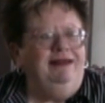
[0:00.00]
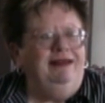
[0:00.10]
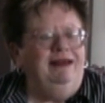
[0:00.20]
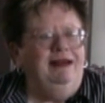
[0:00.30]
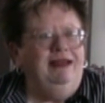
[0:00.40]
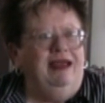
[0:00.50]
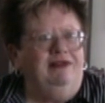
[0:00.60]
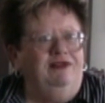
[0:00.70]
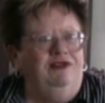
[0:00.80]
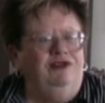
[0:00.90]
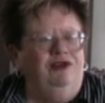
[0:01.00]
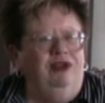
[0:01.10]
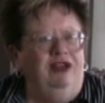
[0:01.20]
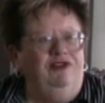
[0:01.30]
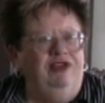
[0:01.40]
didn't get such a good
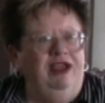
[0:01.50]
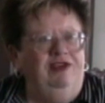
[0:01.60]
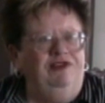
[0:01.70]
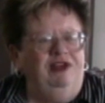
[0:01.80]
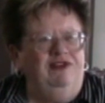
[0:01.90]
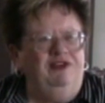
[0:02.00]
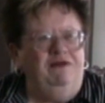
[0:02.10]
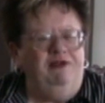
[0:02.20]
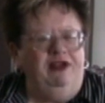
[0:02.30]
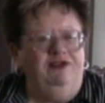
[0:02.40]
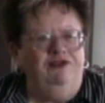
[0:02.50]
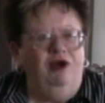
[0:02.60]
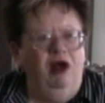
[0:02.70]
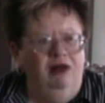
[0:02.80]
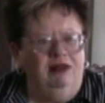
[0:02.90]
education at stuff like
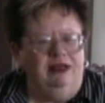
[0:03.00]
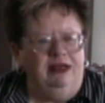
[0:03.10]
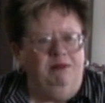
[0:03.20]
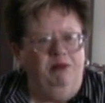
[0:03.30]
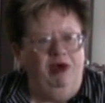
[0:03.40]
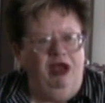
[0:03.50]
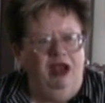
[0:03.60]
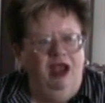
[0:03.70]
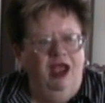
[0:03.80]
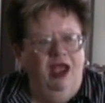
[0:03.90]
stall cleaning, but